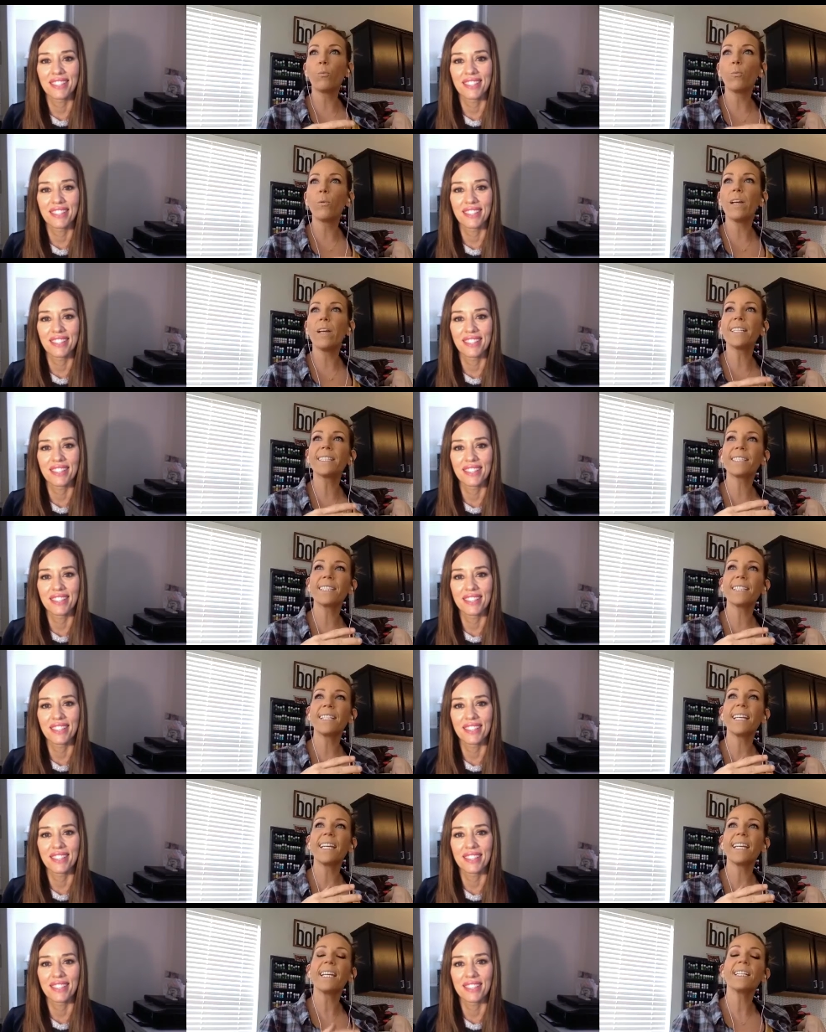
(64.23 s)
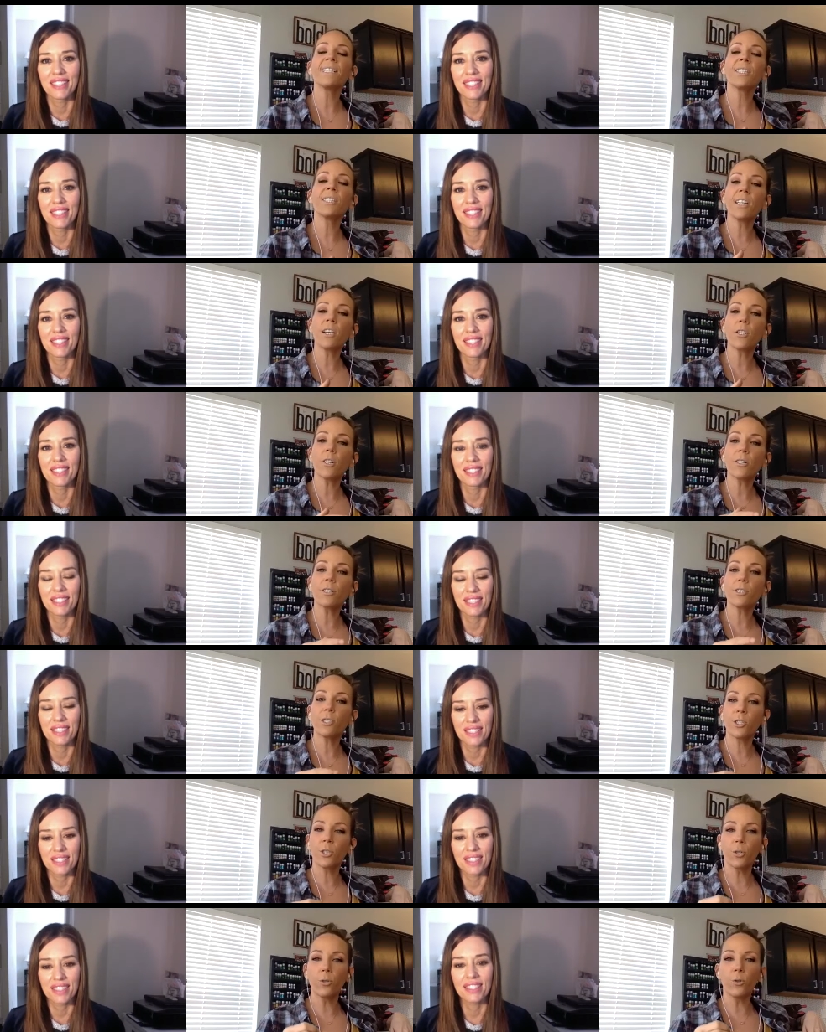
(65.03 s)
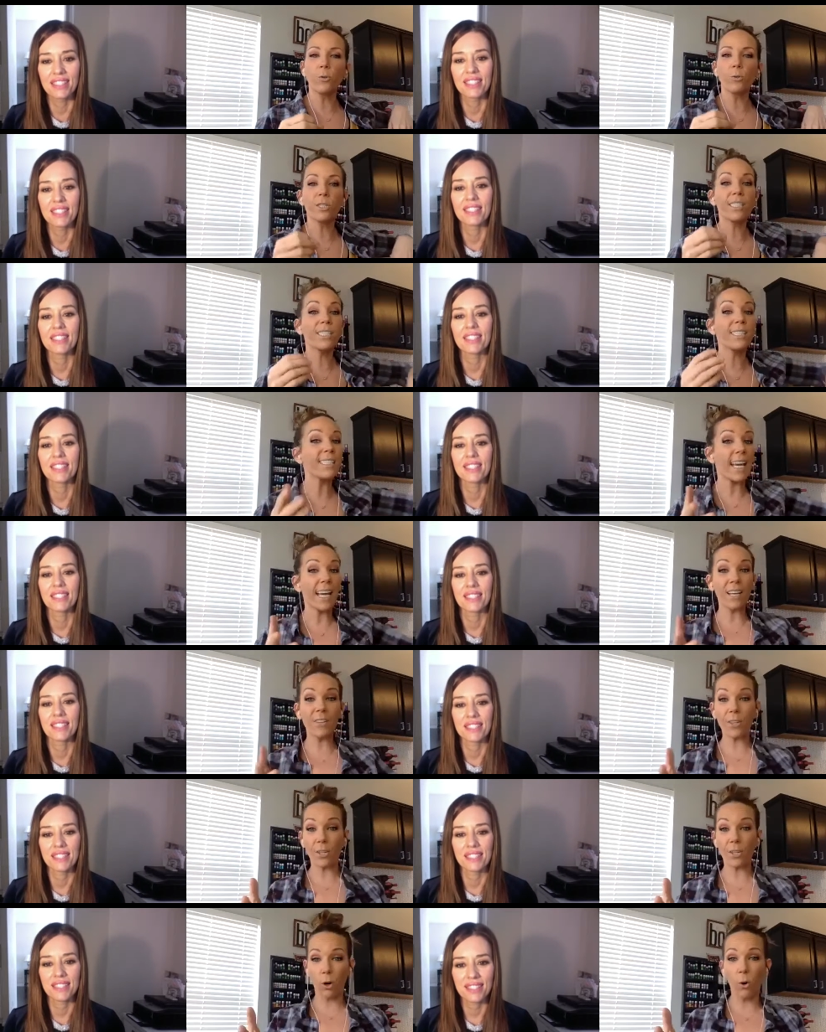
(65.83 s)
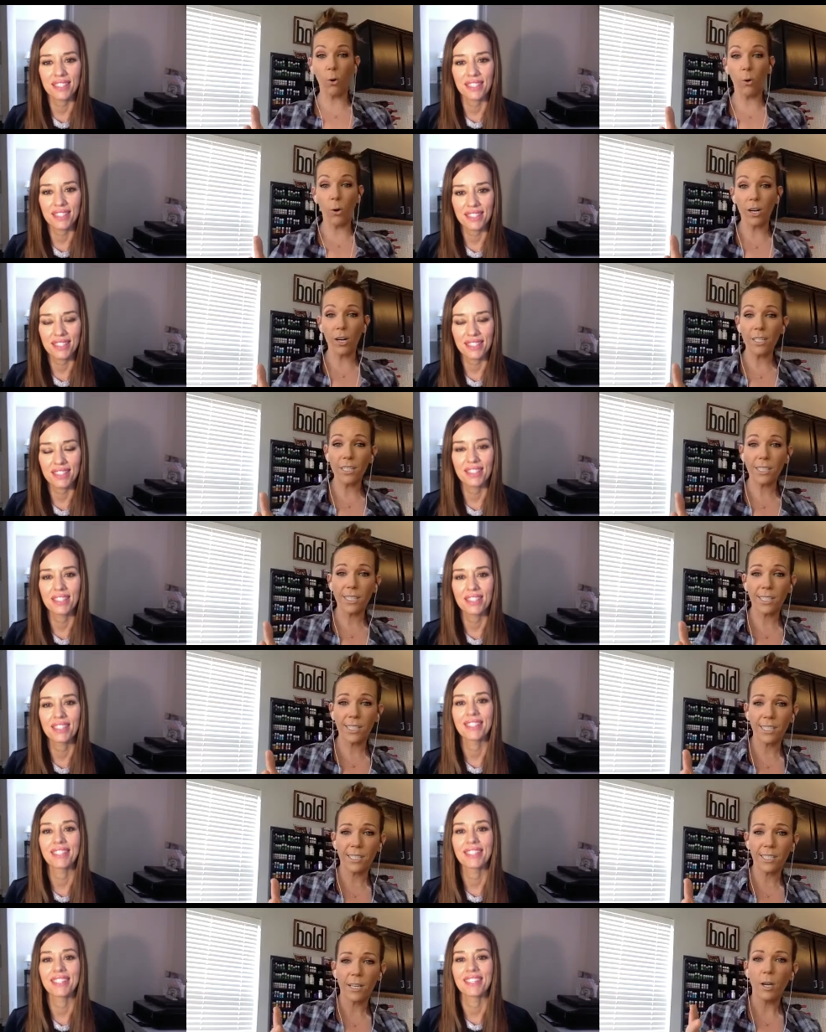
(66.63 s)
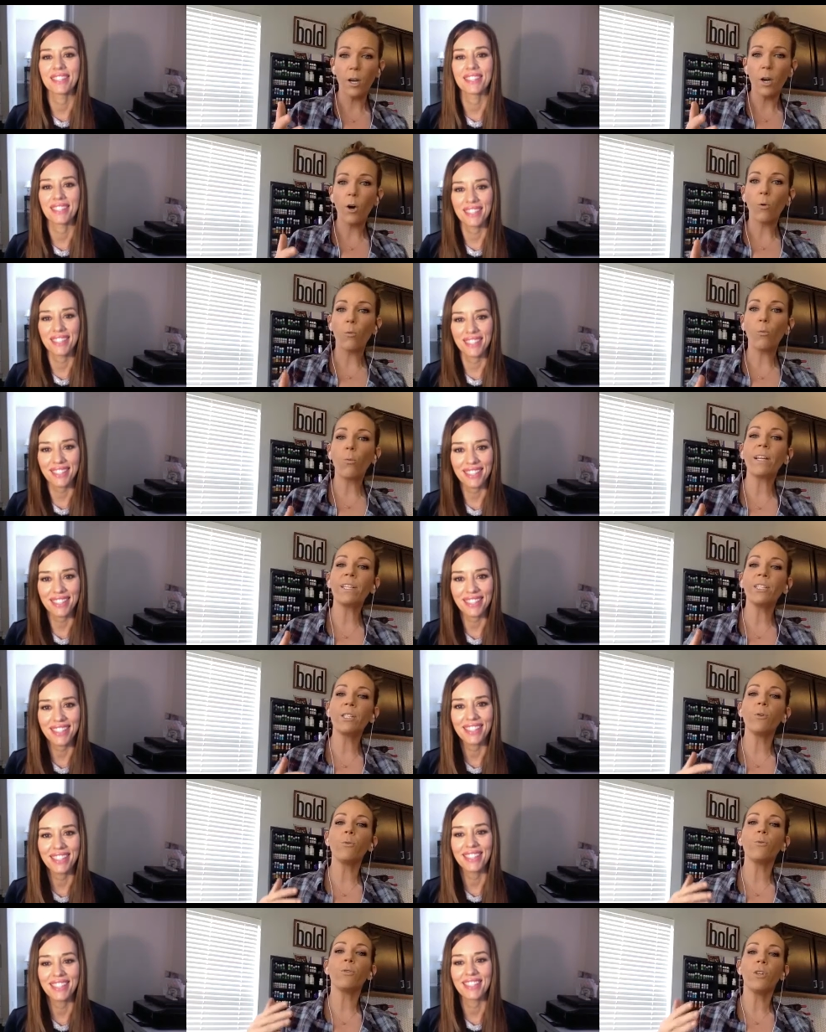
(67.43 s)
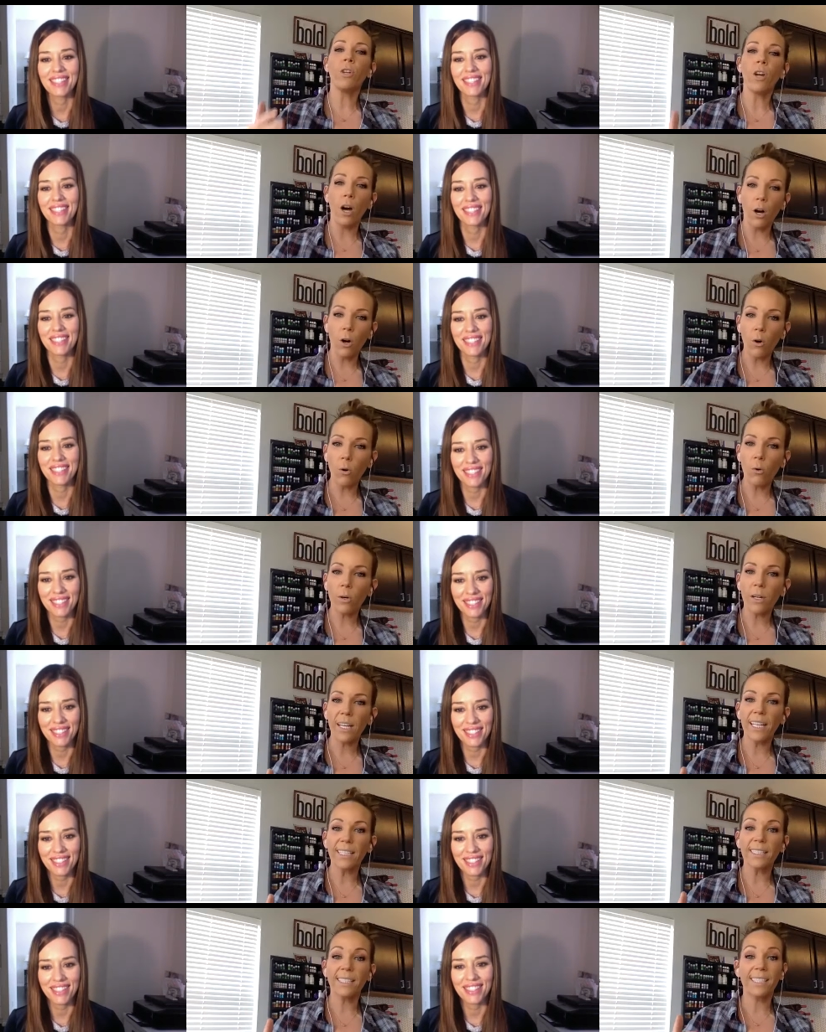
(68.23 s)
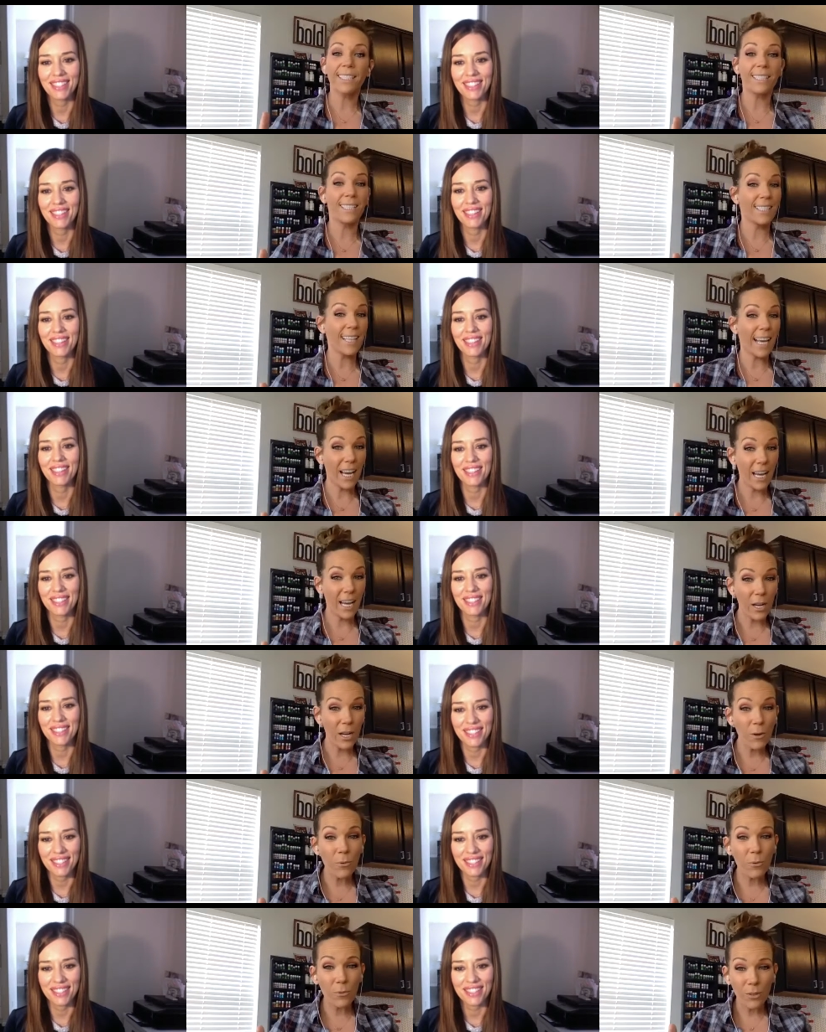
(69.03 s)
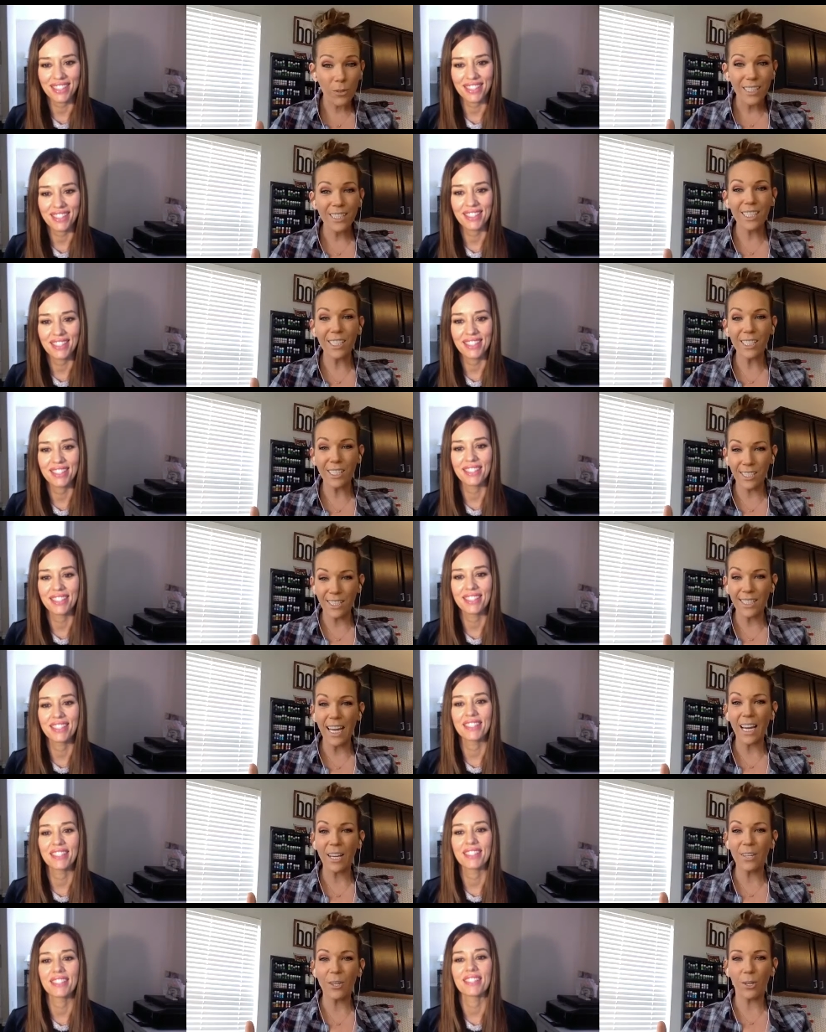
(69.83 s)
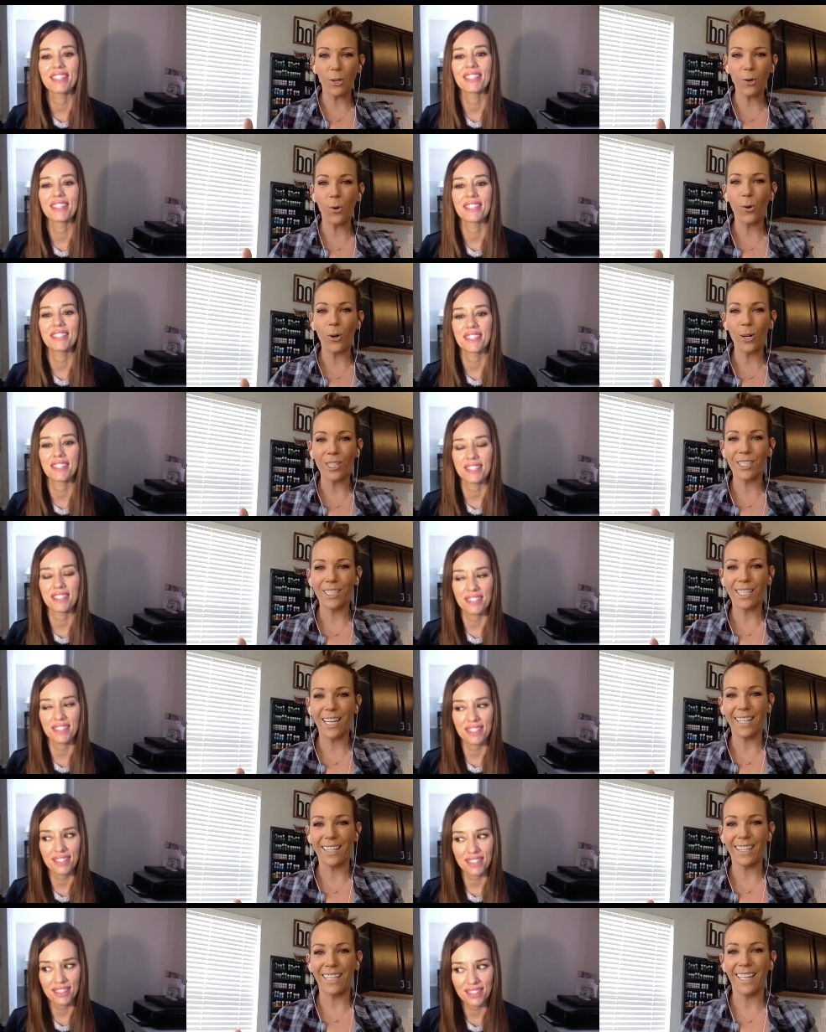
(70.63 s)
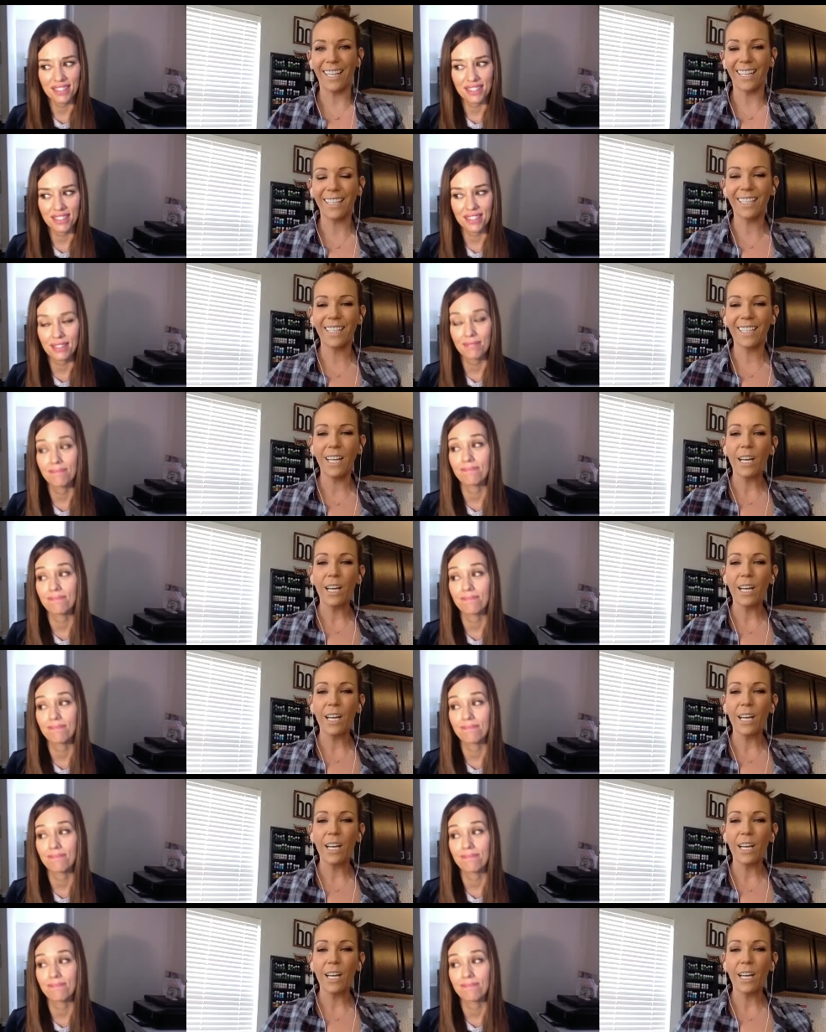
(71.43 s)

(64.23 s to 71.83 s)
Speaker 1: it's easier to stay the course when you know it's safe to stay the course, I think.